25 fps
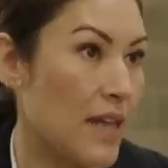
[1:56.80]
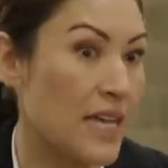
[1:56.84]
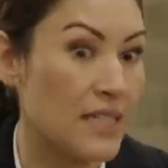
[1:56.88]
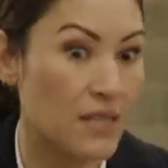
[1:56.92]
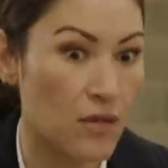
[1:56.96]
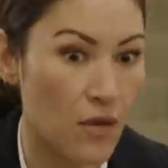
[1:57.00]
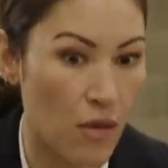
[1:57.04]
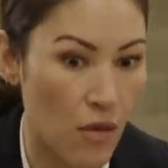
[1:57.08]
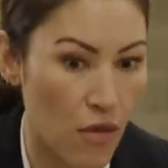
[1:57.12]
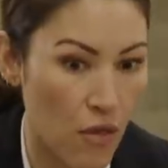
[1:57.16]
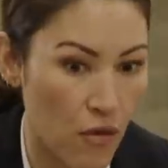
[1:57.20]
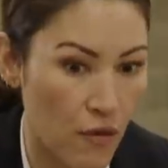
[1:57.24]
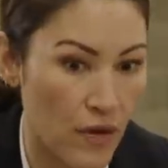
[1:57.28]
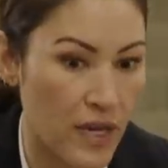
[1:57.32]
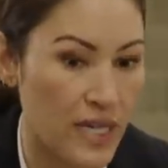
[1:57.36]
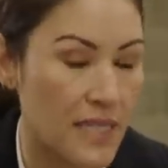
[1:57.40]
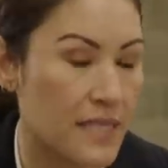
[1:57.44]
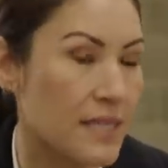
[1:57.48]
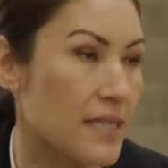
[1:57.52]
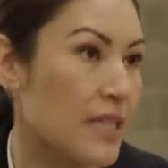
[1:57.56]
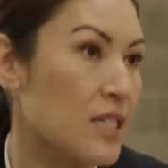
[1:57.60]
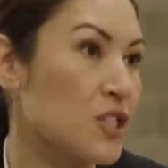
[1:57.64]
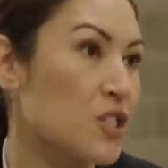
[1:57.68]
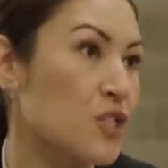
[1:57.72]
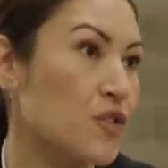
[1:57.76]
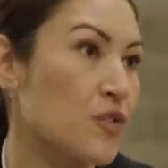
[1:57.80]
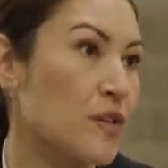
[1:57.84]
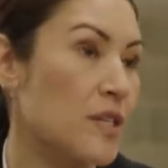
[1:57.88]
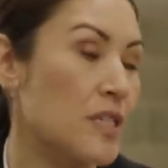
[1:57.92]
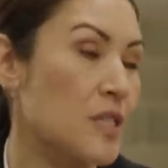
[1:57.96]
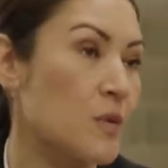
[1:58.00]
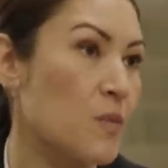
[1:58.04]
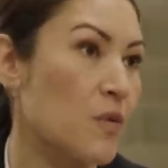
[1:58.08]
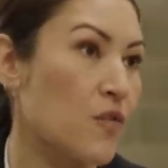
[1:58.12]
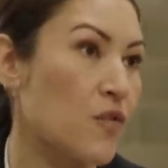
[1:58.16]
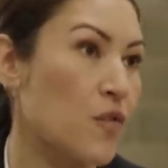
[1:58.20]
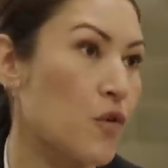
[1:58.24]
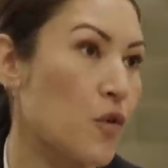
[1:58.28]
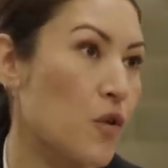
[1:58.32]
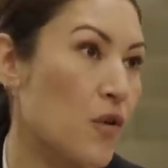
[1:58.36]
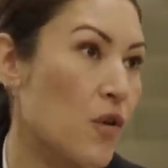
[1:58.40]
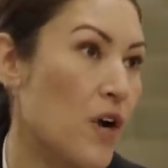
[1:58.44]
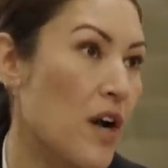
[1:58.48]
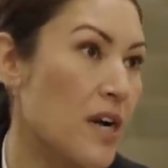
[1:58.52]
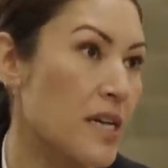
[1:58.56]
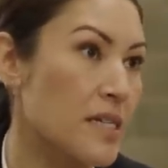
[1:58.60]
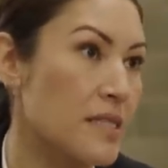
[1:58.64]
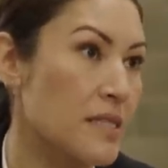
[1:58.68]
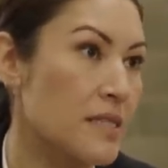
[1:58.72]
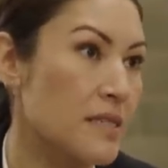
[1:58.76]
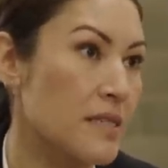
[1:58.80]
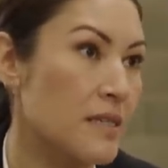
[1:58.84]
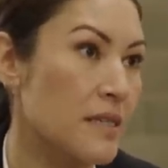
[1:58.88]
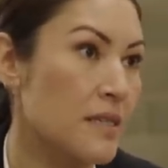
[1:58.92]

That's three centuries before Christ.